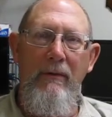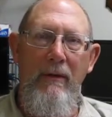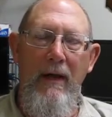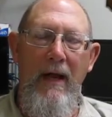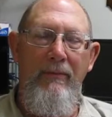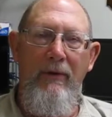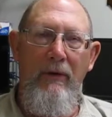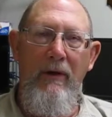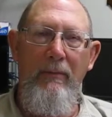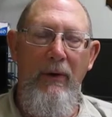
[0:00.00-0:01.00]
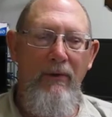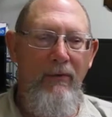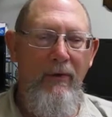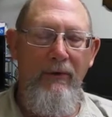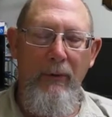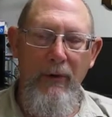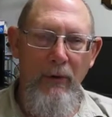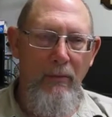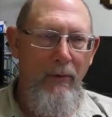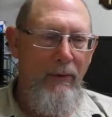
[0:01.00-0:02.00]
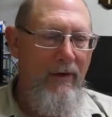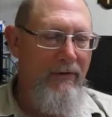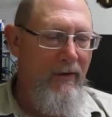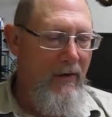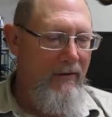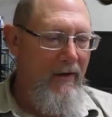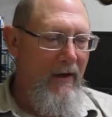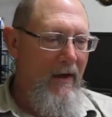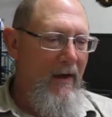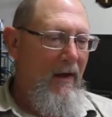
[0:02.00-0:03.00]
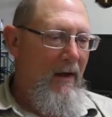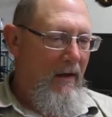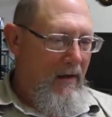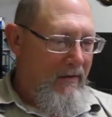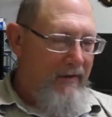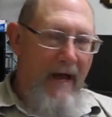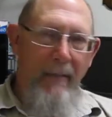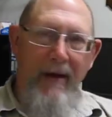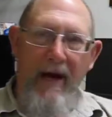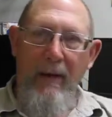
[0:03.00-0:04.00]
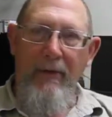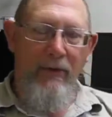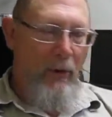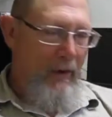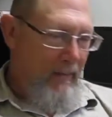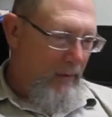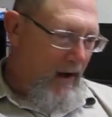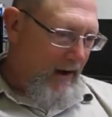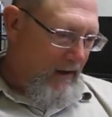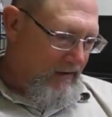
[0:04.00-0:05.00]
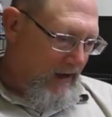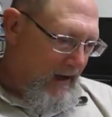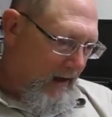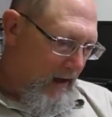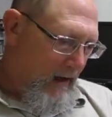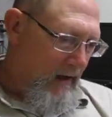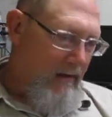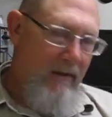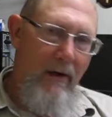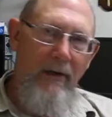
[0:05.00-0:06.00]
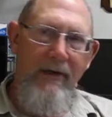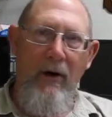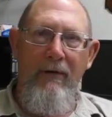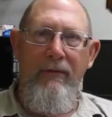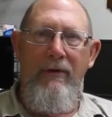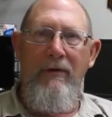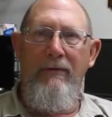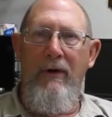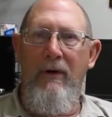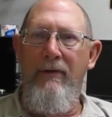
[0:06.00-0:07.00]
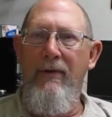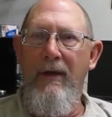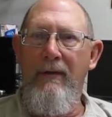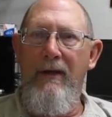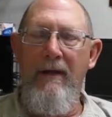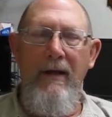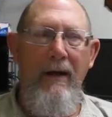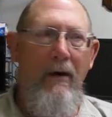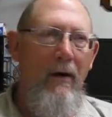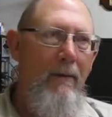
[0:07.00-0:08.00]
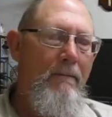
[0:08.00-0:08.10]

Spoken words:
It absolutely is beautiful. It's a renewable resource. It's not made out of petroleum products like all the artificial furs and things like that are.